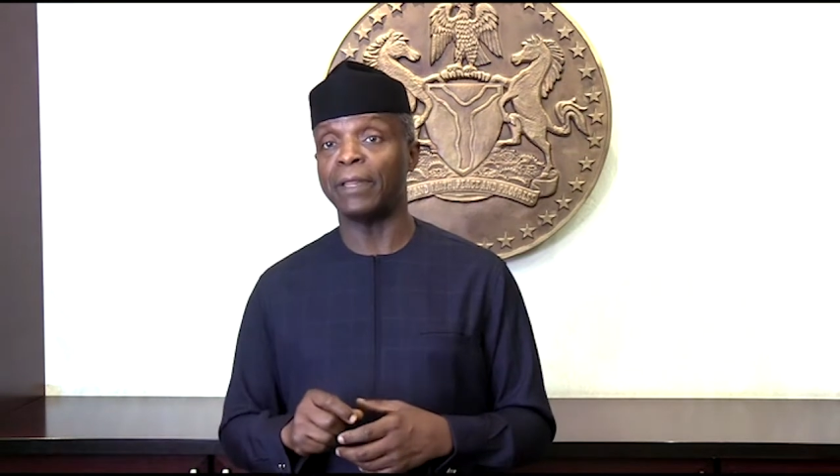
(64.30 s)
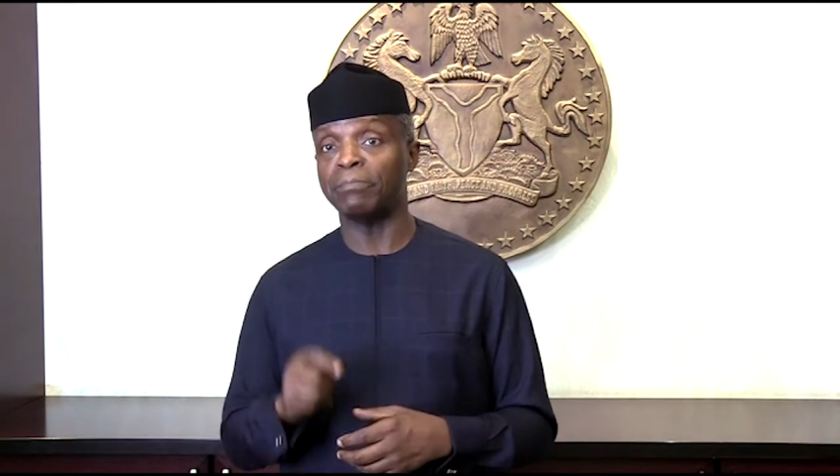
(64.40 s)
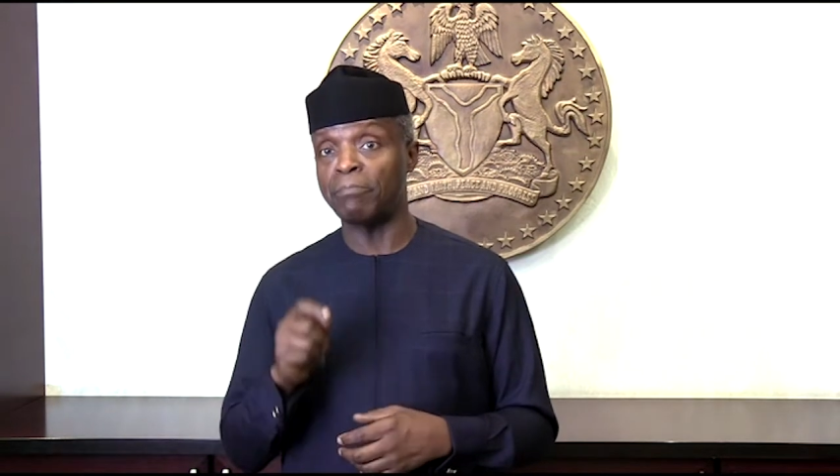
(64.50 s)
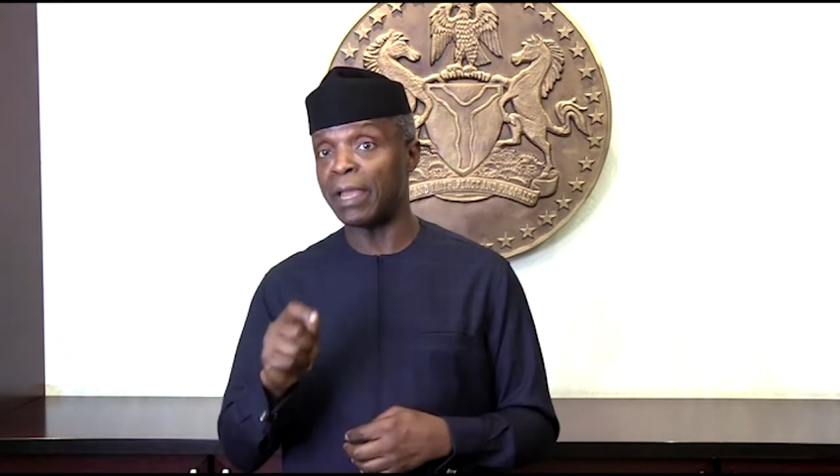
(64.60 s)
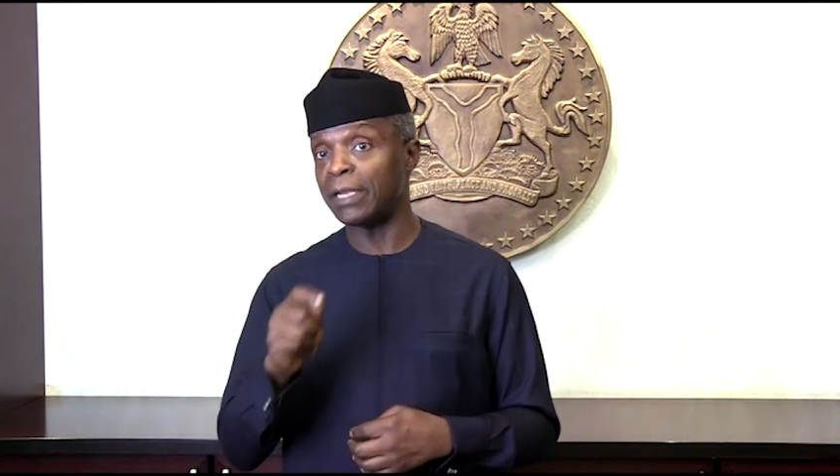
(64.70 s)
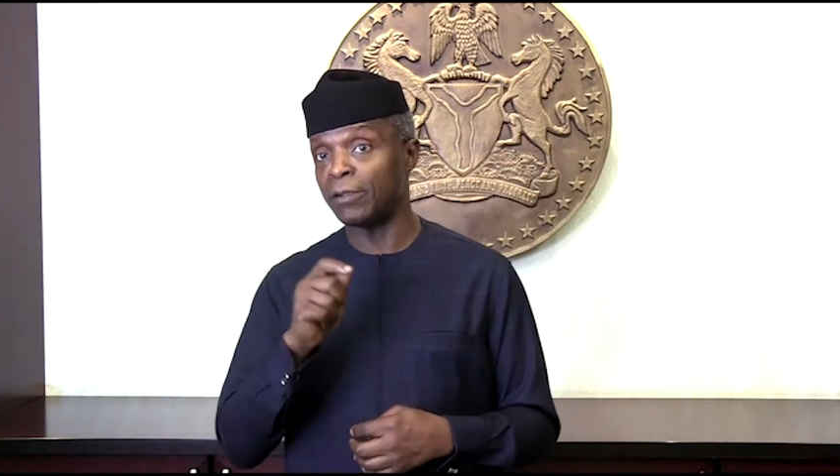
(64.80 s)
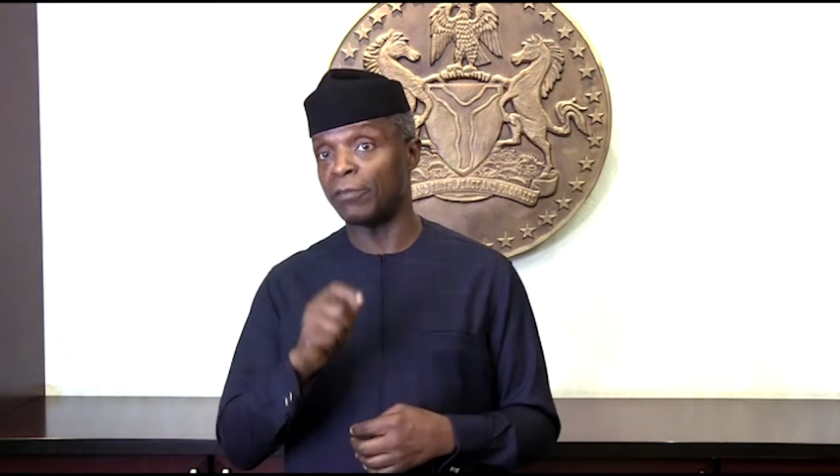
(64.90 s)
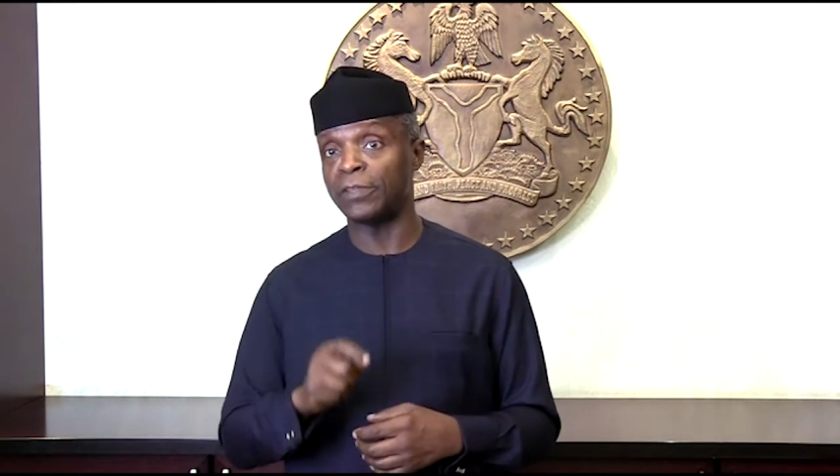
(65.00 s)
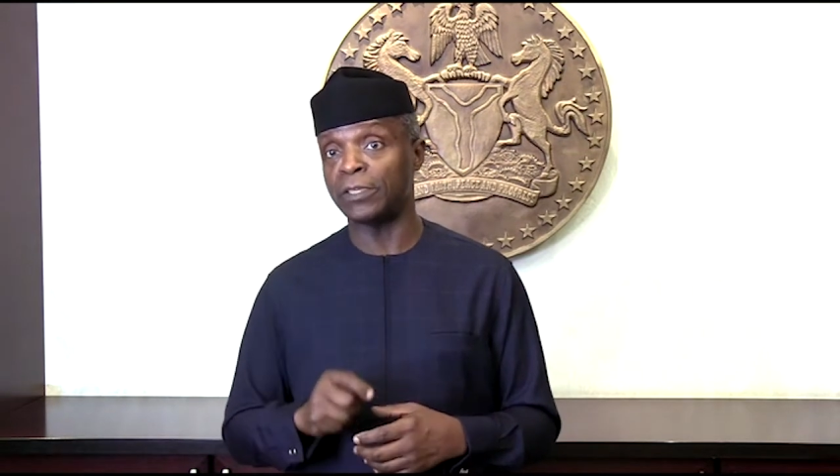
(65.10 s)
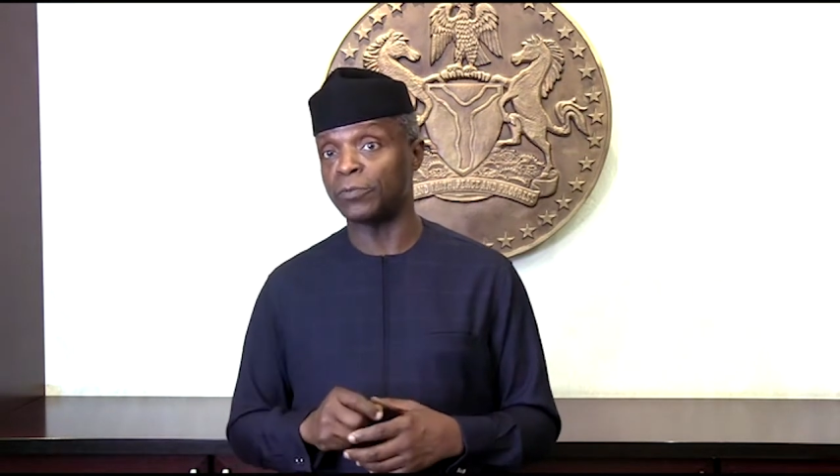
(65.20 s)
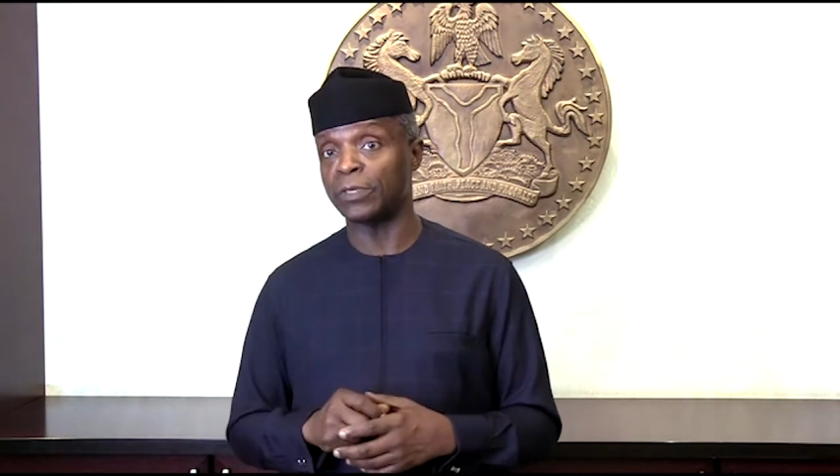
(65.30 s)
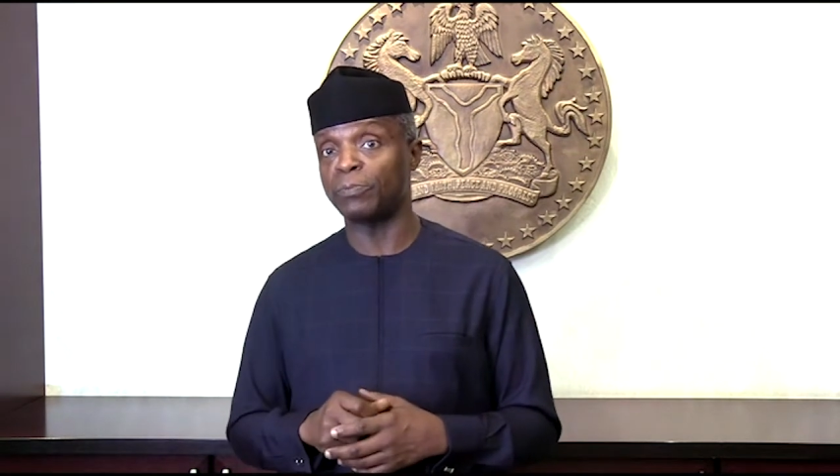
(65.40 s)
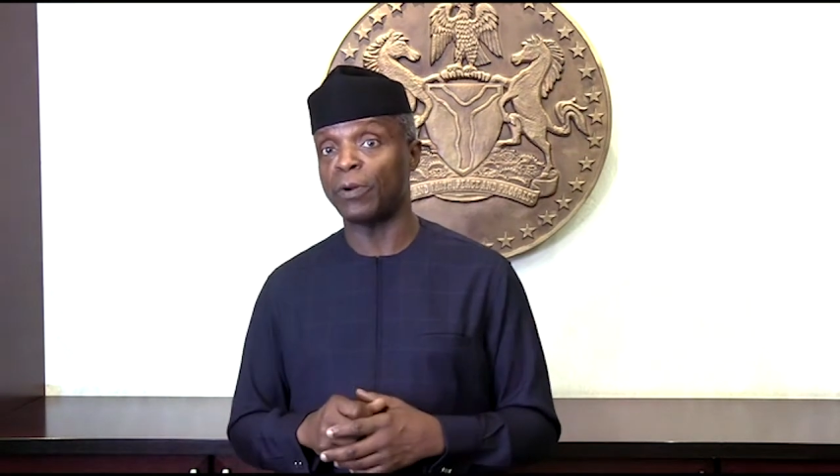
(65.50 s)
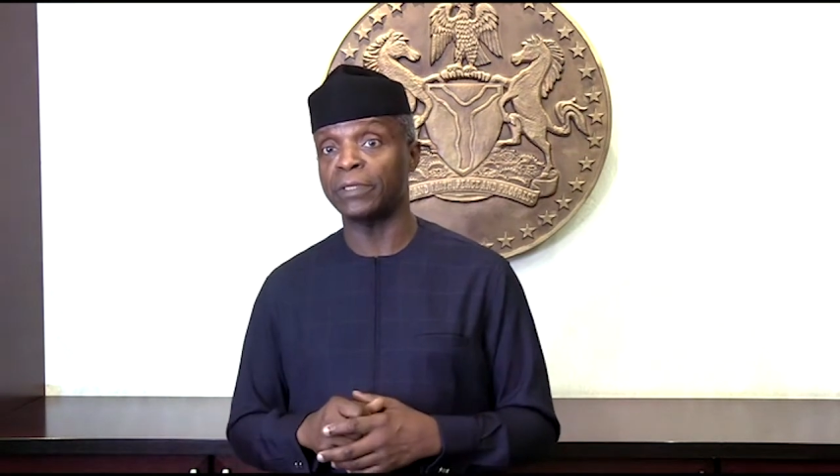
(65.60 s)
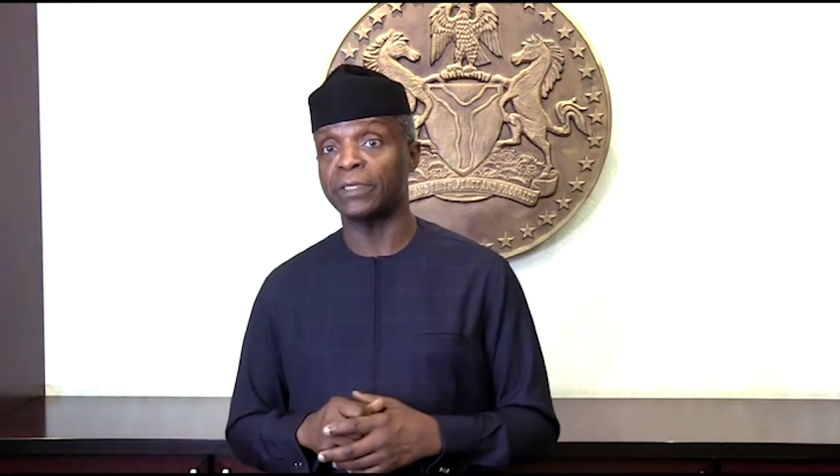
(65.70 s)
that many of these
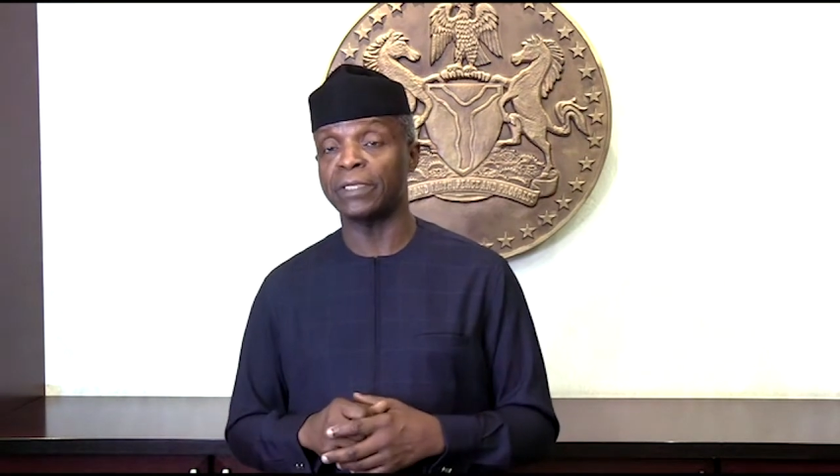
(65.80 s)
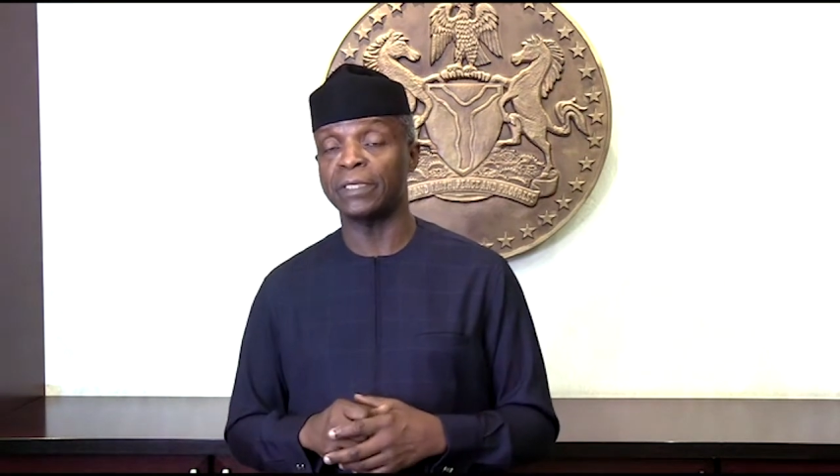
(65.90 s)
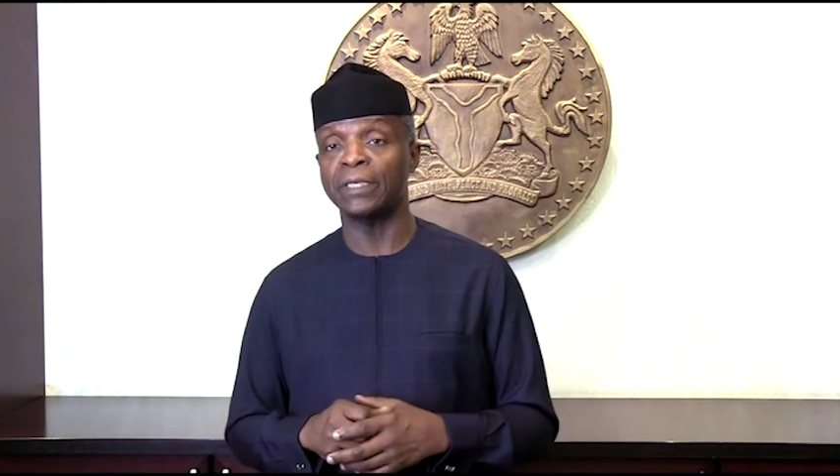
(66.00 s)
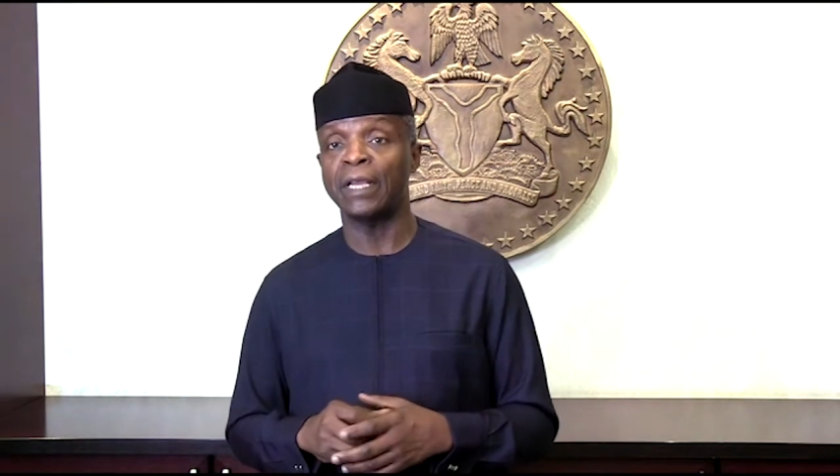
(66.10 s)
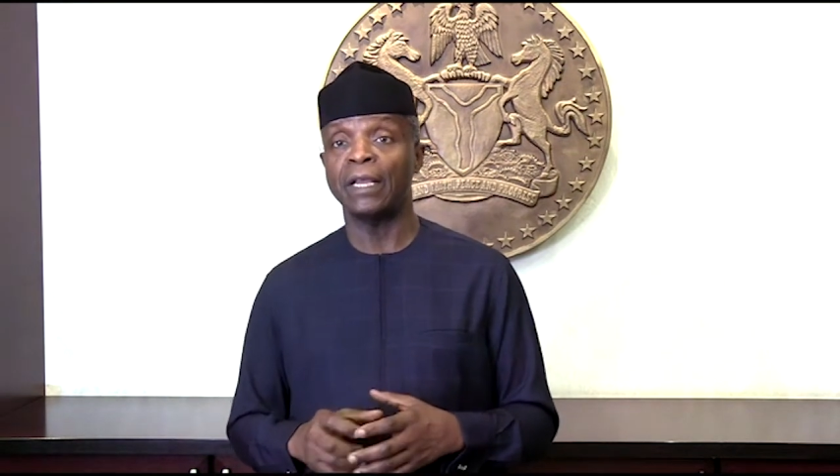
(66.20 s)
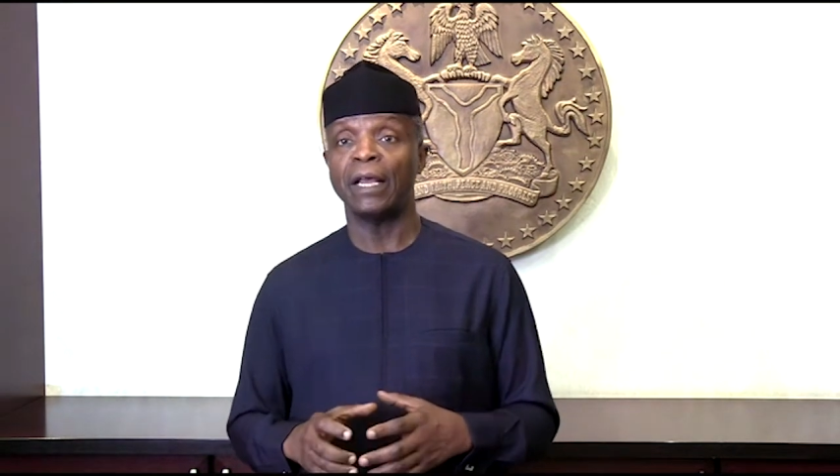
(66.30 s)
responses